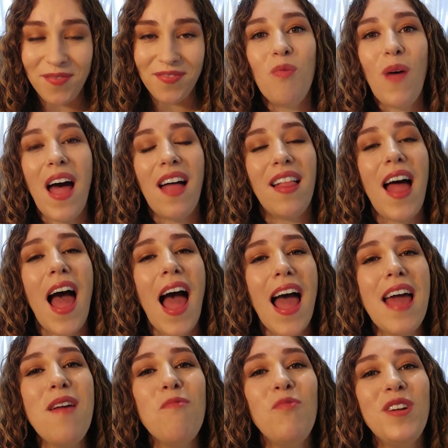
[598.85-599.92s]
Well,
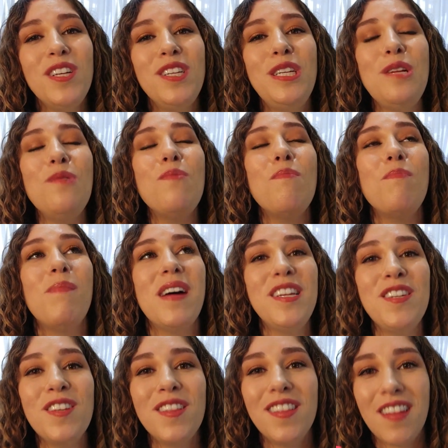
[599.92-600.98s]
I wish you
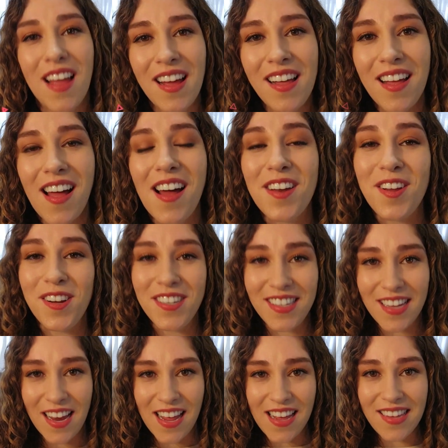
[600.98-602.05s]
much luck on your
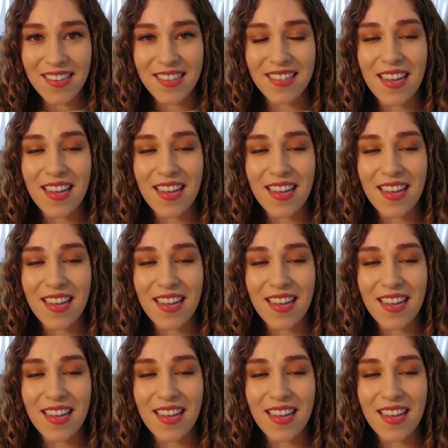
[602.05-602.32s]
studies.